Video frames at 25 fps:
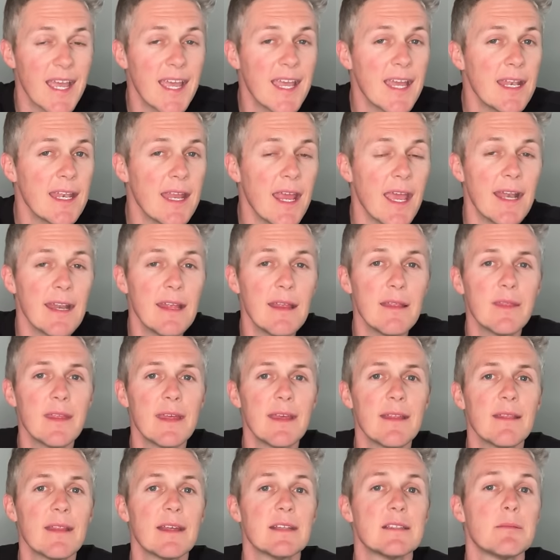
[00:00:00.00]
and
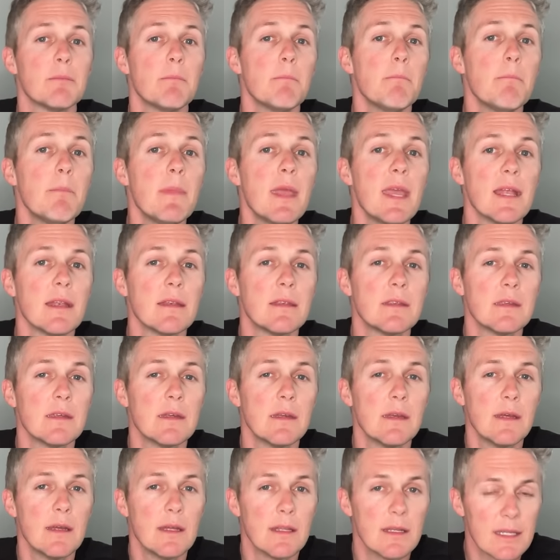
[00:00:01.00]
anything that's mint
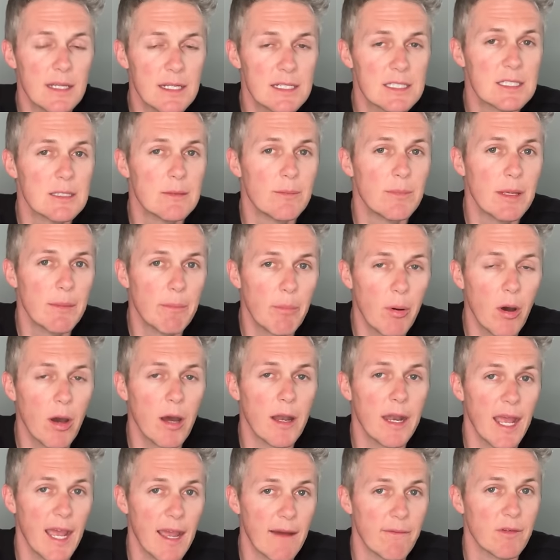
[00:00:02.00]
needs to be
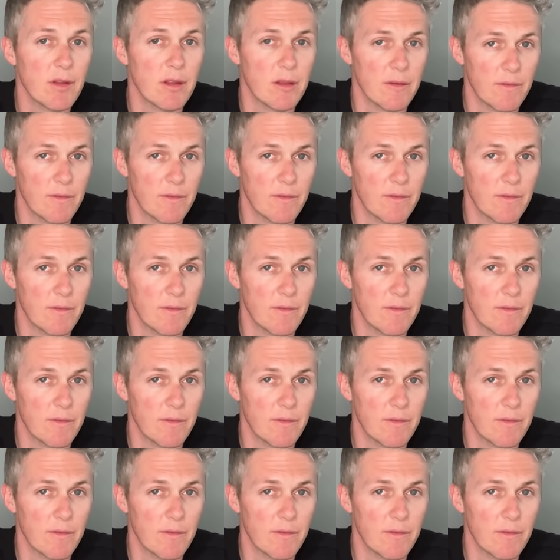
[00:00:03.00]
bought after the